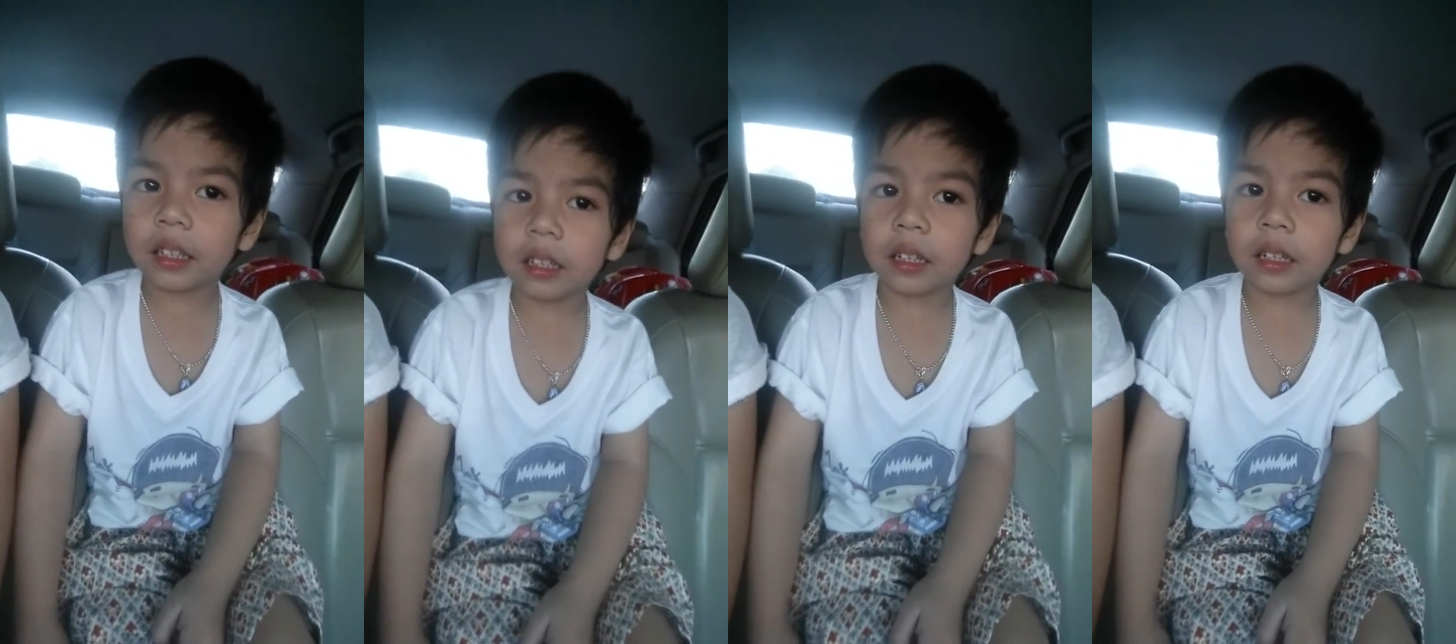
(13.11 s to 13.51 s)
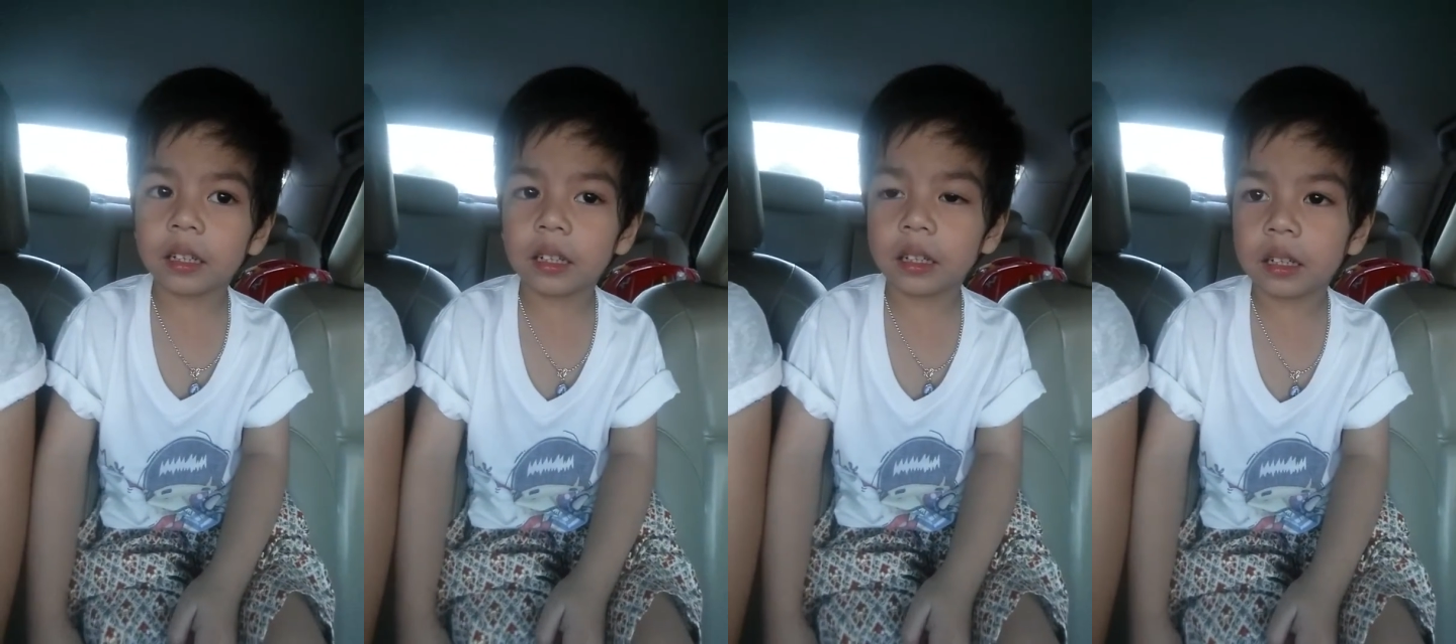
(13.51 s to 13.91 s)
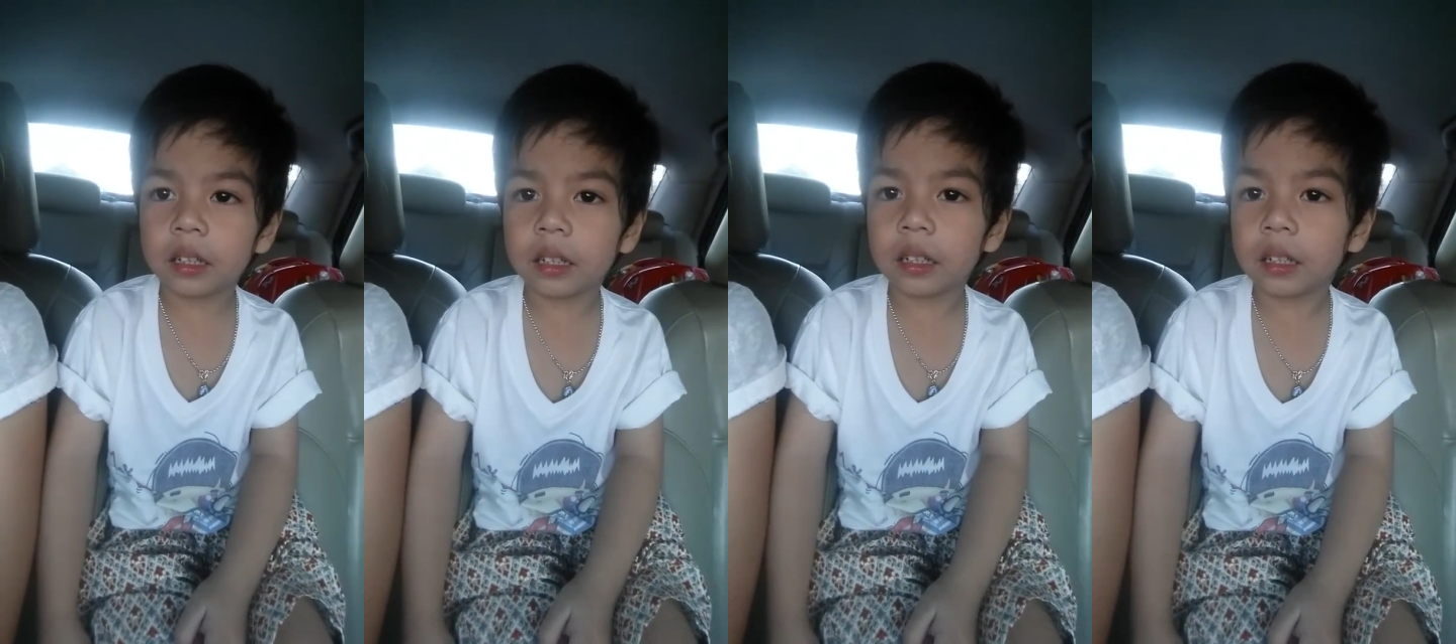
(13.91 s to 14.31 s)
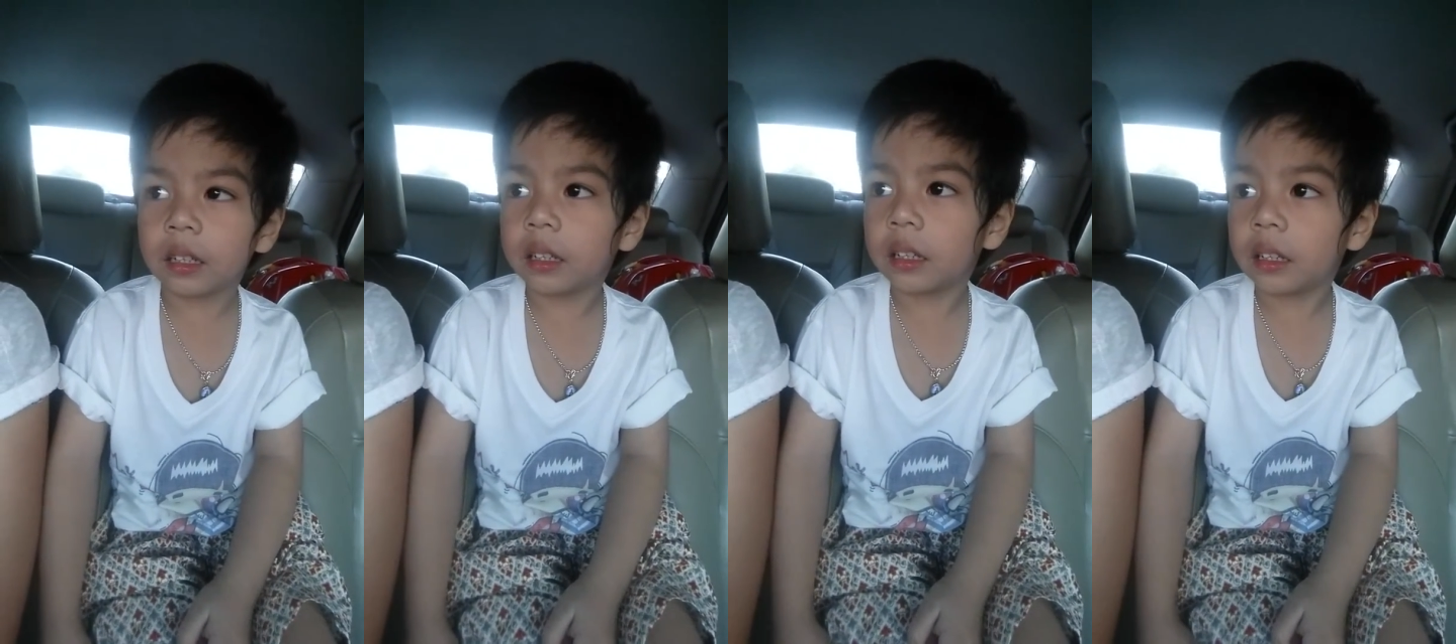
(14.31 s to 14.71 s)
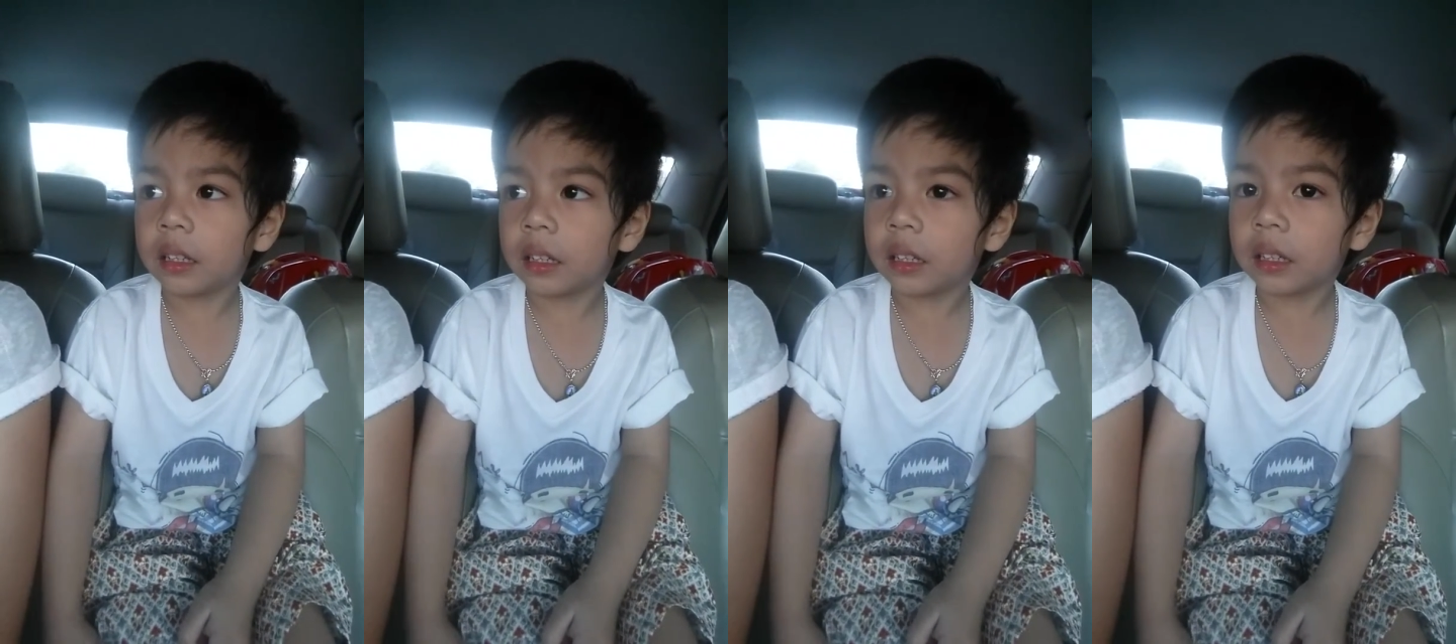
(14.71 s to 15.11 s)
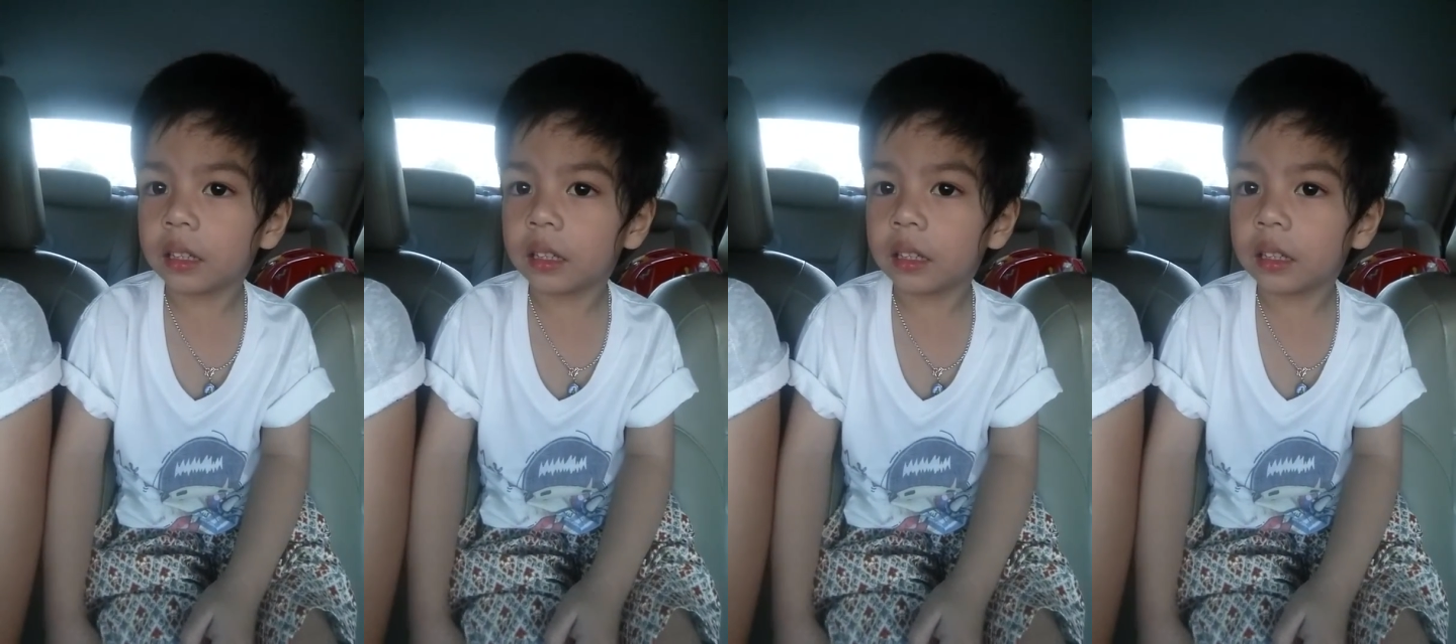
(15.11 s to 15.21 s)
And where are we going?